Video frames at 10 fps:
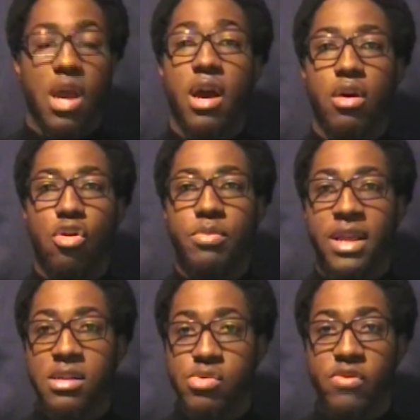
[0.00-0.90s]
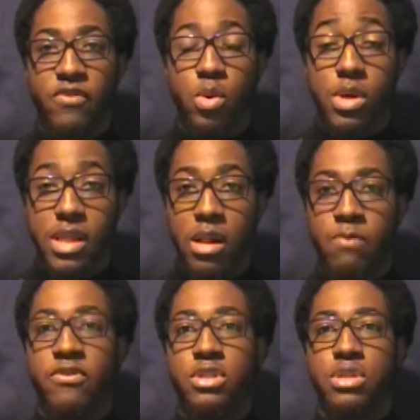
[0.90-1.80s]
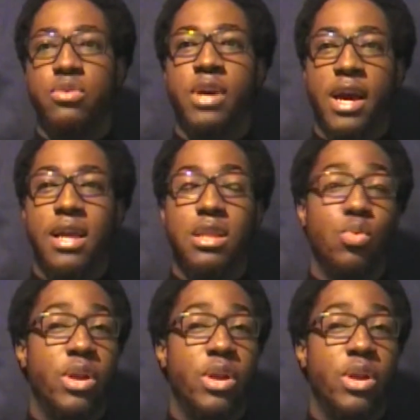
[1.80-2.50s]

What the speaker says: I hope that this review was helpful to you guys.